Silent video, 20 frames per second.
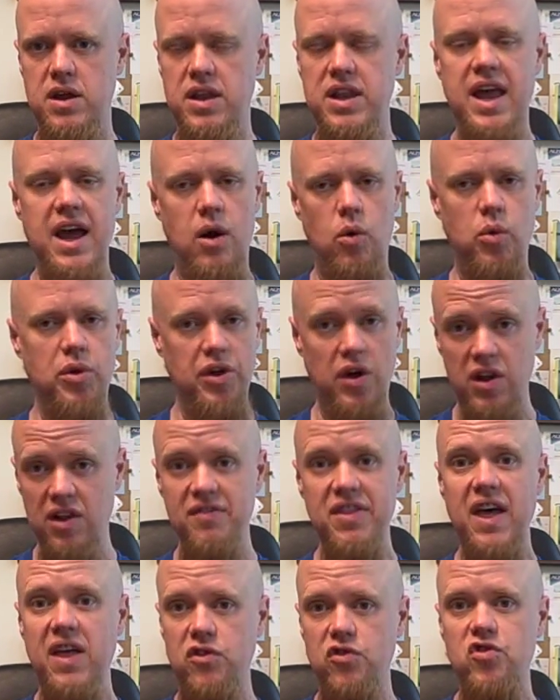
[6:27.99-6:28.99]
Now, with all
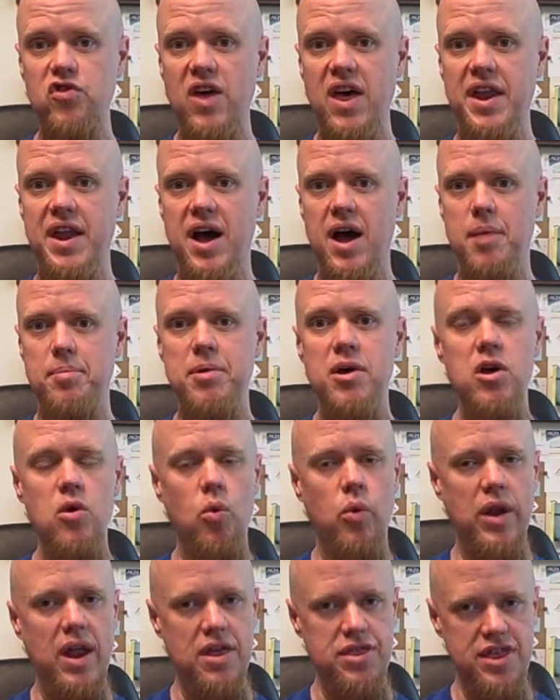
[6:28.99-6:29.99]
of that set up, what I